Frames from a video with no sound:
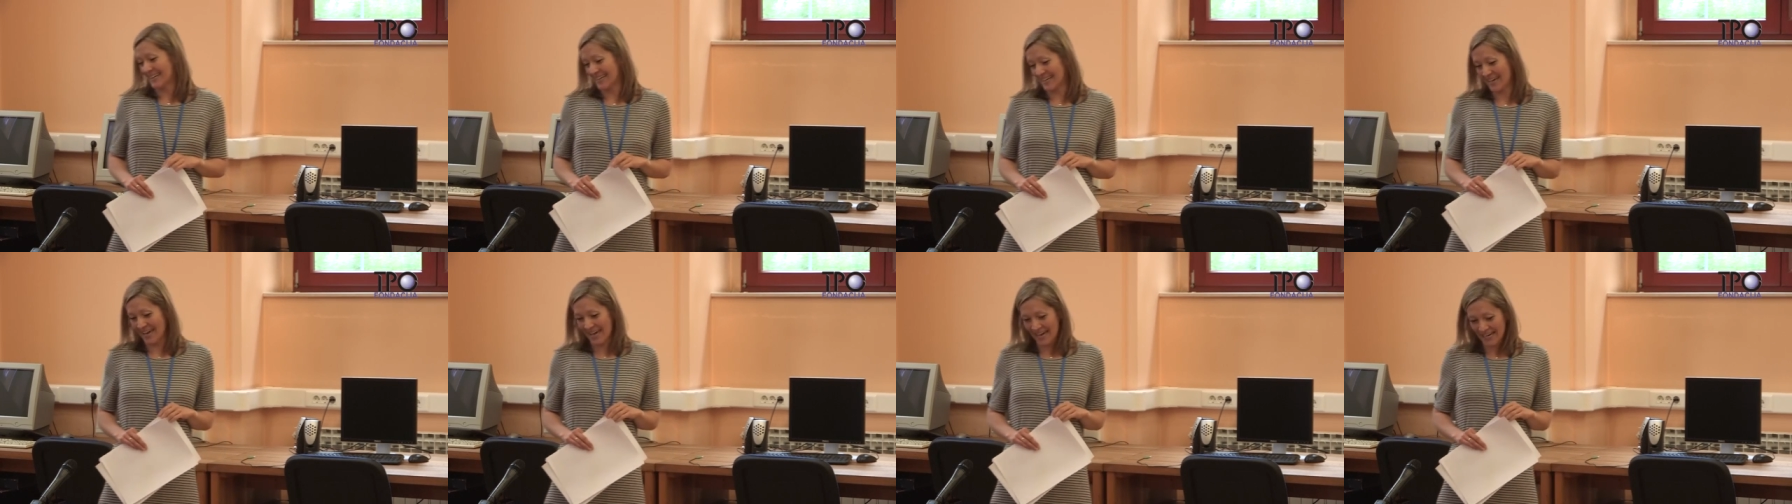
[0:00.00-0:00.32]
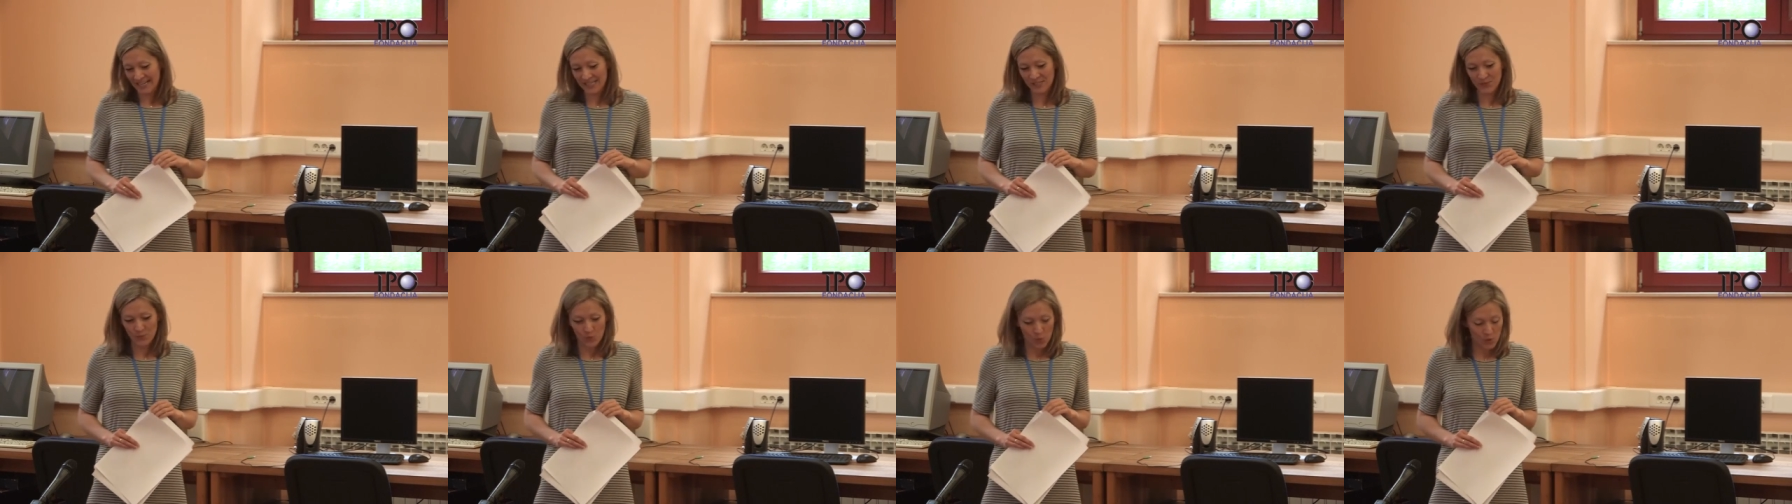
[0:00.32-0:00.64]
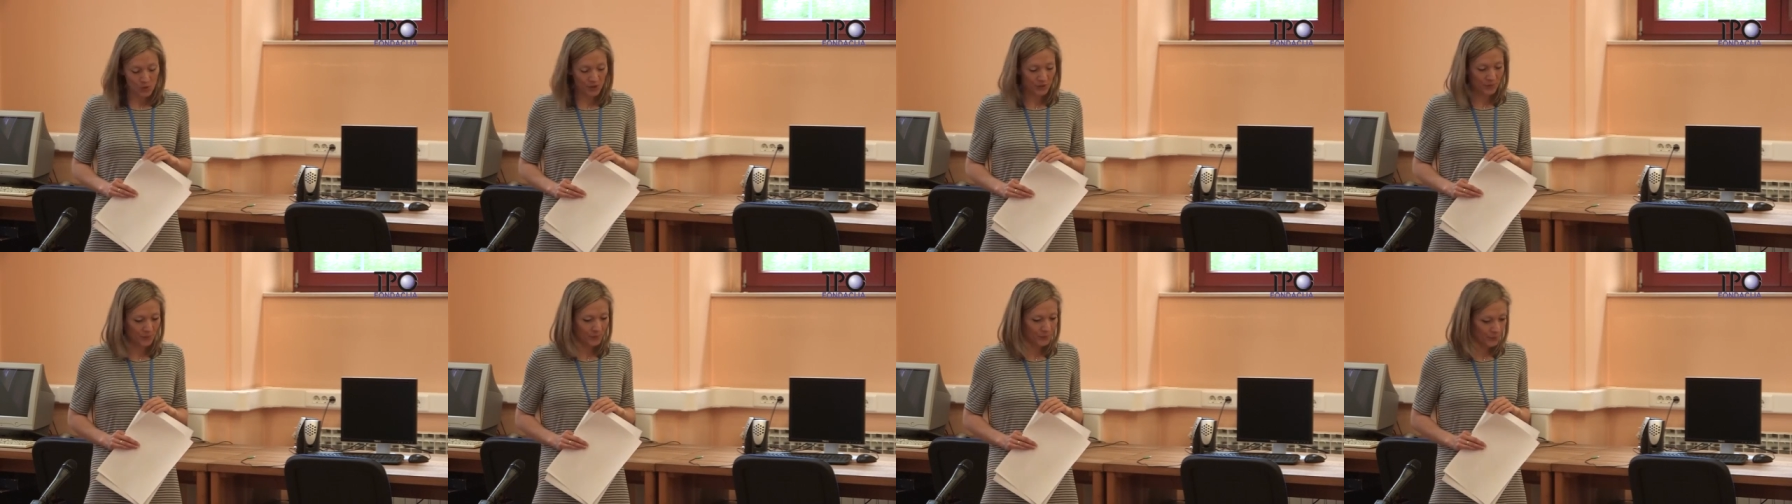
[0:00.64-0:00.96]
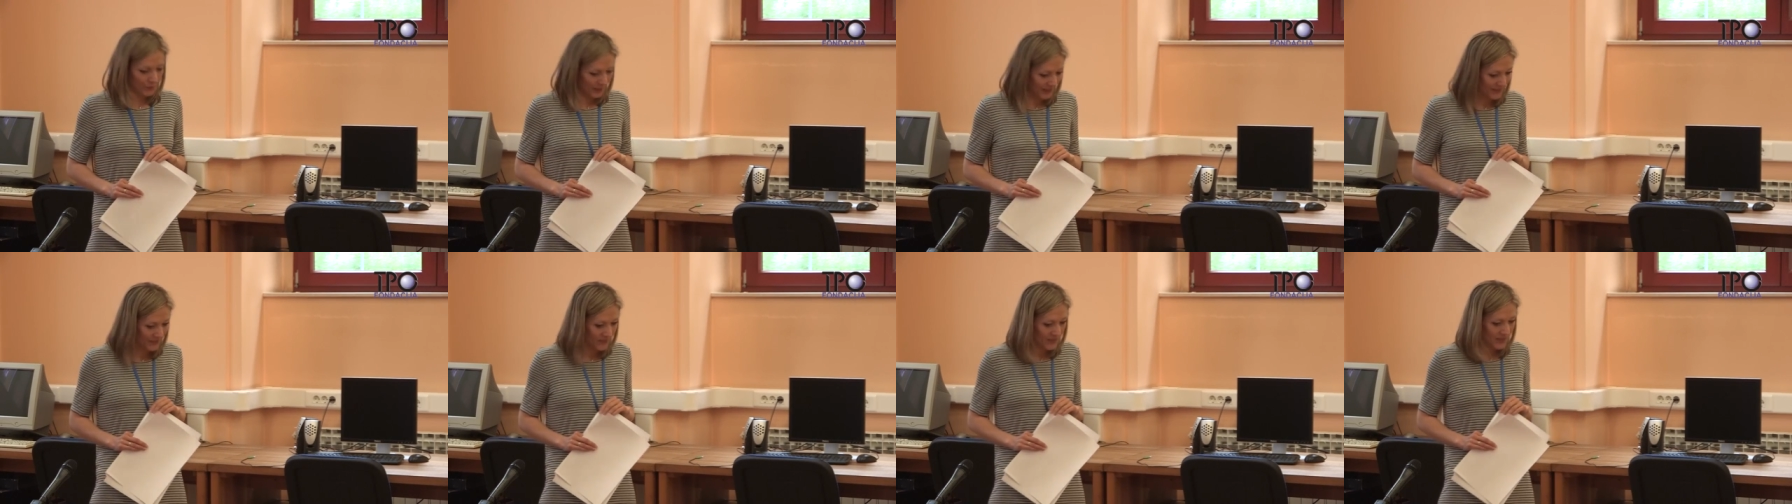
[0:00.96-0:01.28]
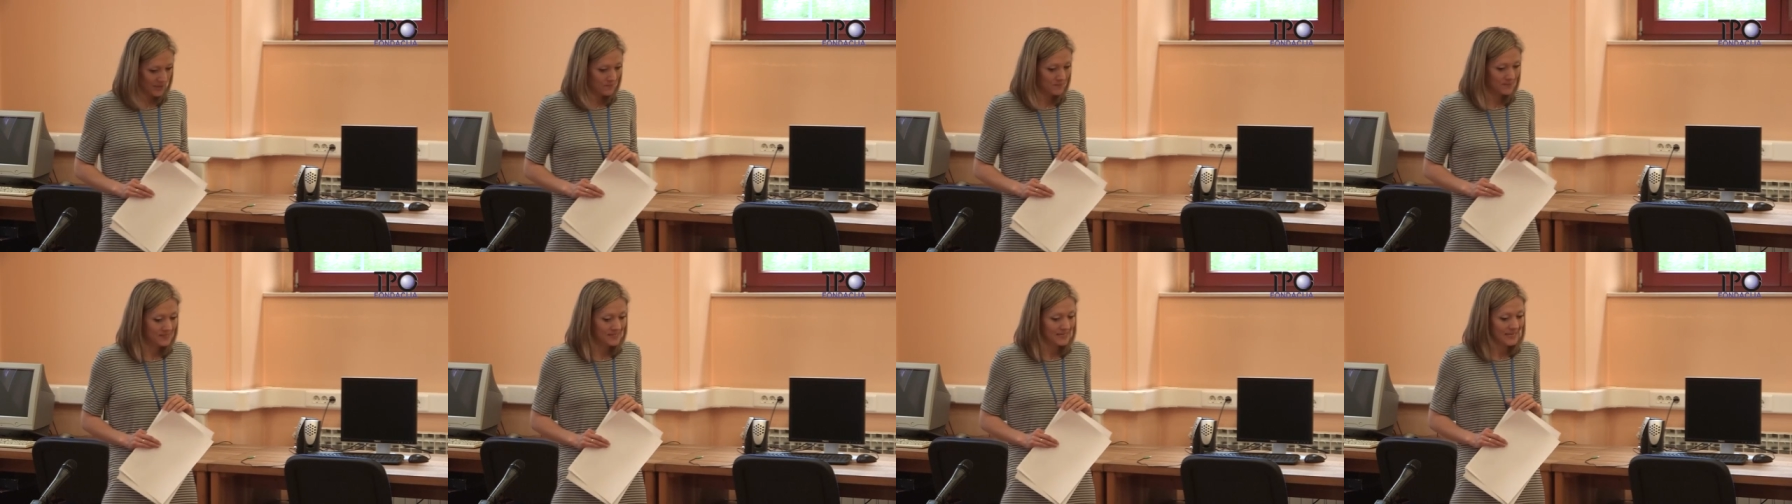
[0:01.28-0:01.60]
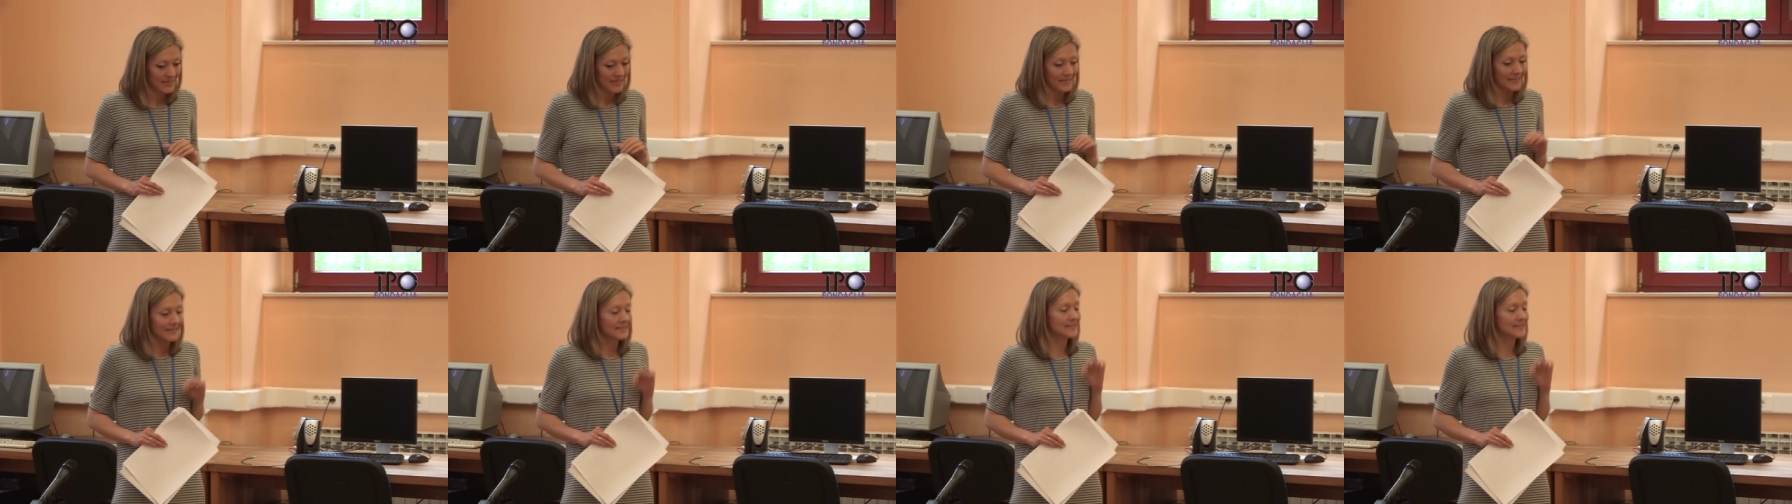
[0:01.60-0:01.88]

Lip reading: ex-war victims